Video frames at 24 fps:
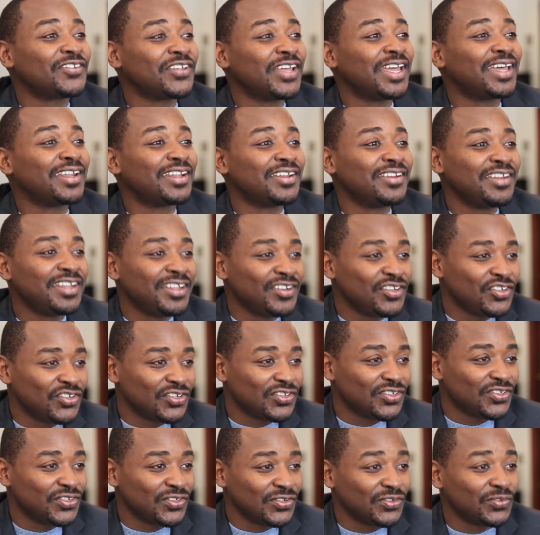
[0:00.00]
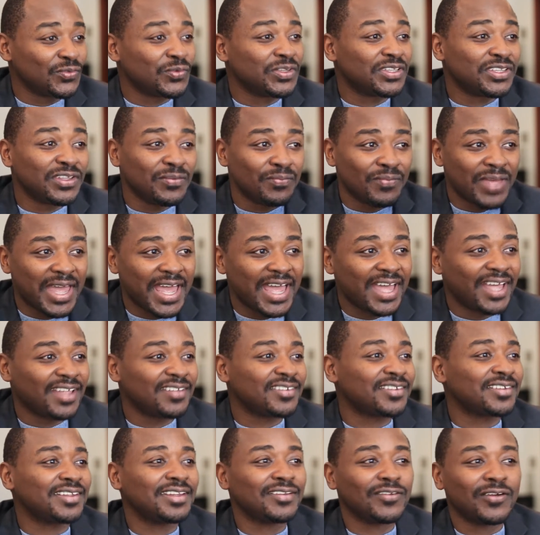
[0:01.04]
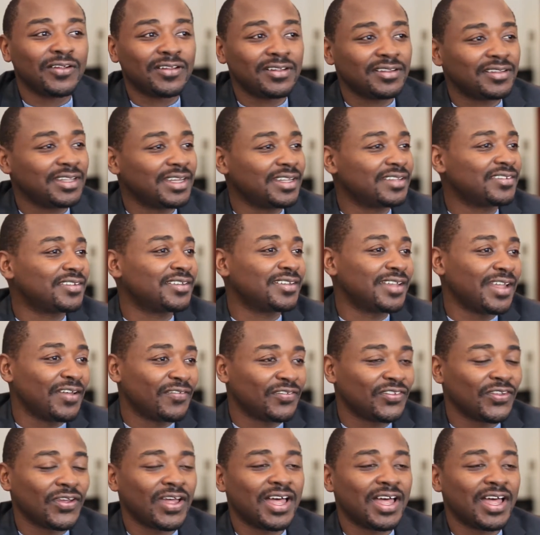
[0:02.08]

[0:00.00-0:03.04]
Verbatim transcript: I also had a ninja suit with the mask and all of that stuff.